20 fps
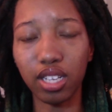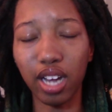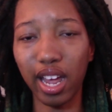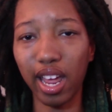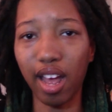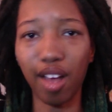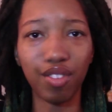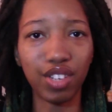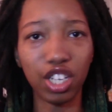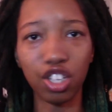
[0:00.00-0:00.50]
I
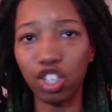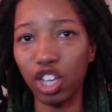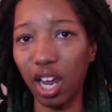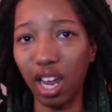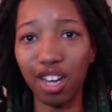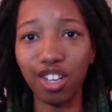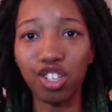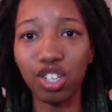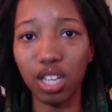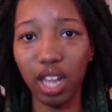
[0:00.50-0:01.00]
have to
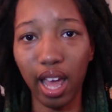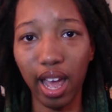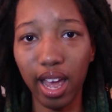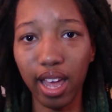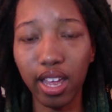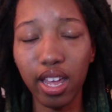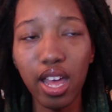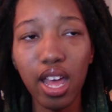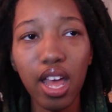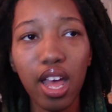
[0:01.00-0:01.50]
change
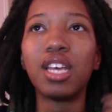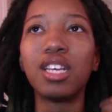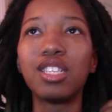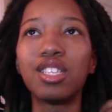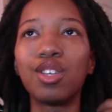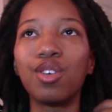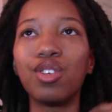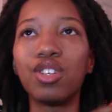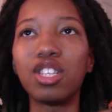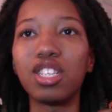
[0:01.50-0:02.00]
that.
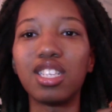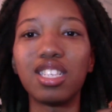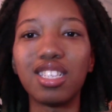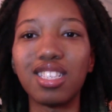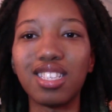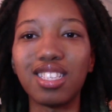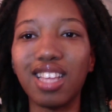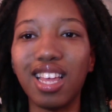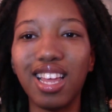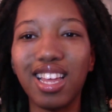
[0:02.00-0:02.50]
So it's
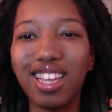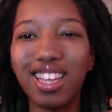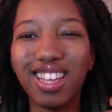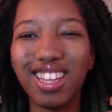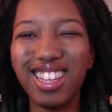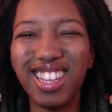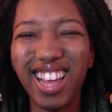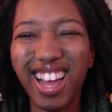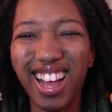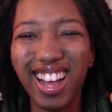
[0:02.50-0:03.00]
just like,
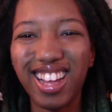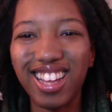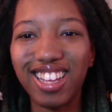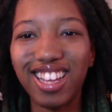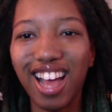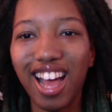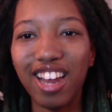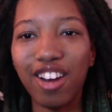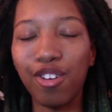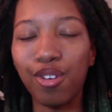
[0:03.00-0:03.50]
yeah,
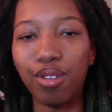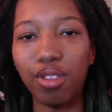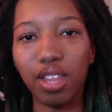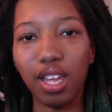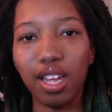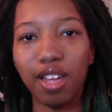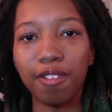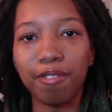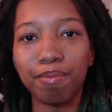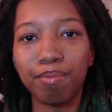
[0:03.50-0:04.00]
I don't
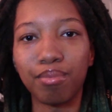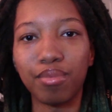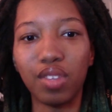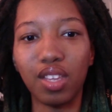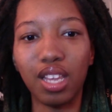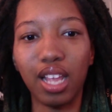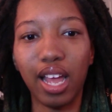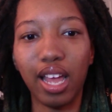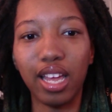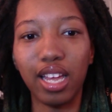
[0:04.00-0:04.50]
think
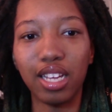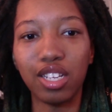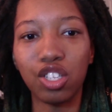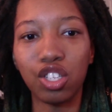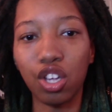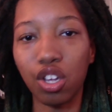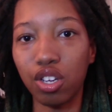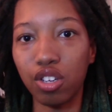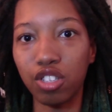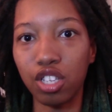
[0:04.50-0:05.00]
that it's
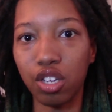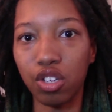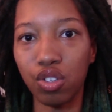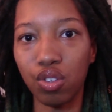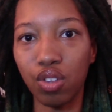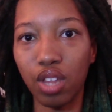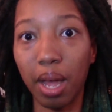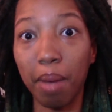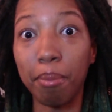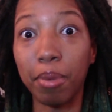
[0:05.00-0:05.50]
good to
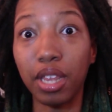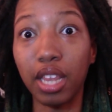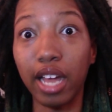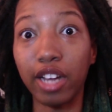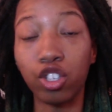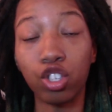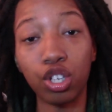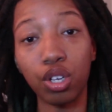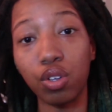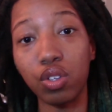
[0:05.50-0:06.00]
do that, but
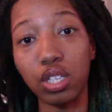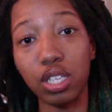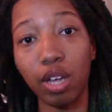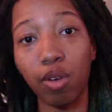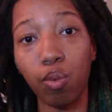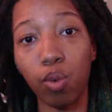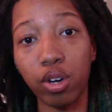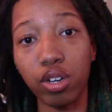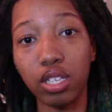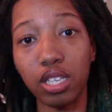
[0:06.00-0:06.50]
that shows
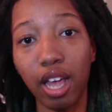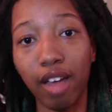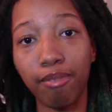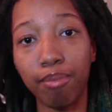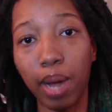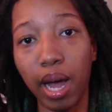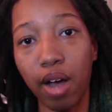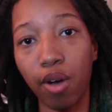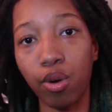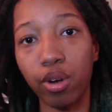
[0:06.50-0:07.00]
that words have
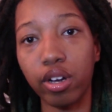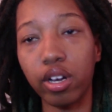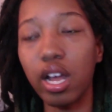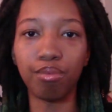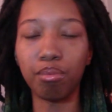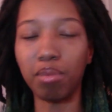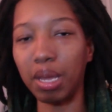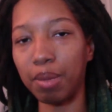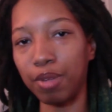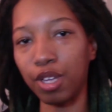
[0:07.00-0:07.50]
power.
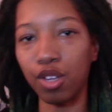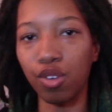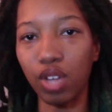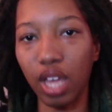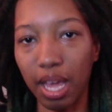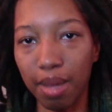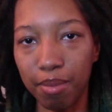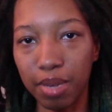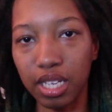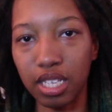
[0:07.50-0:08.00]
Maybe you
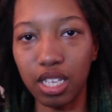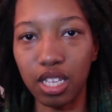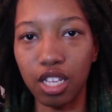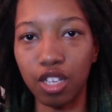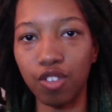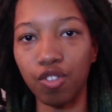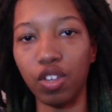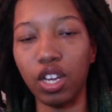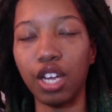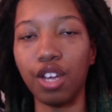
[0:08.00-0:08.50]
came into
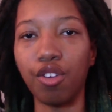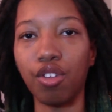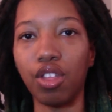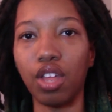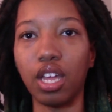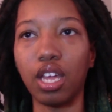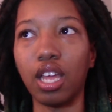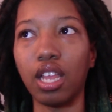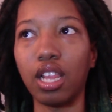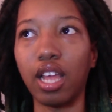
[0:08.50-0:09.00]
this video
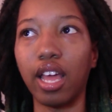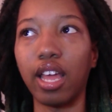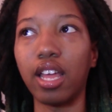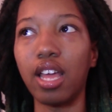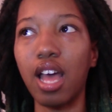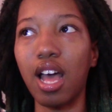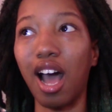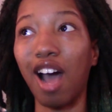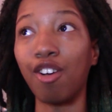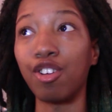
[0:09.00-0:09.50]
thinking that
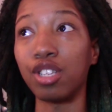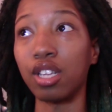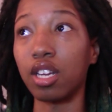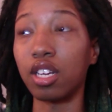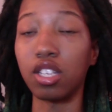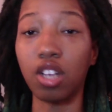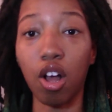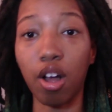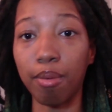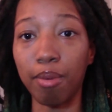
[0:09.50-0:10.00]
I was going
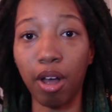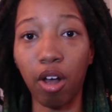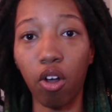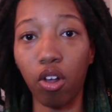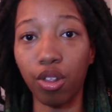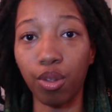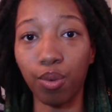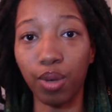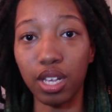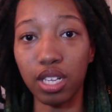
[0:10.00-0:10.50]
to talk about
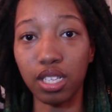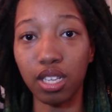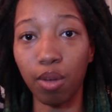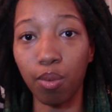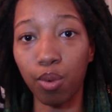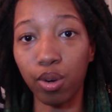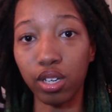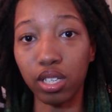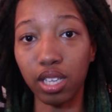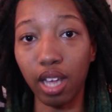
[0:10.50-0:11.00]
all the ways that
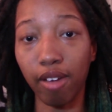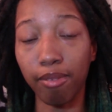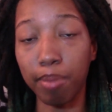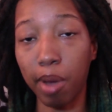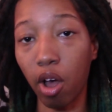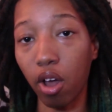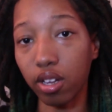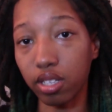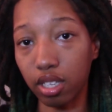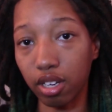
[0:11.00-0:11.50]
words have
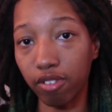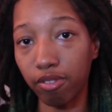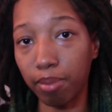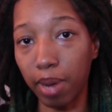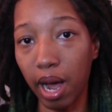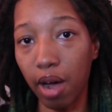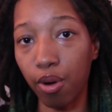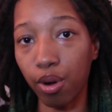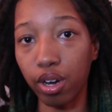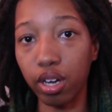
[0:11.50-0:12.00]
positive
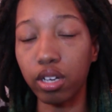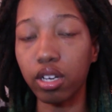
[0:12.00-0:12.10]
power.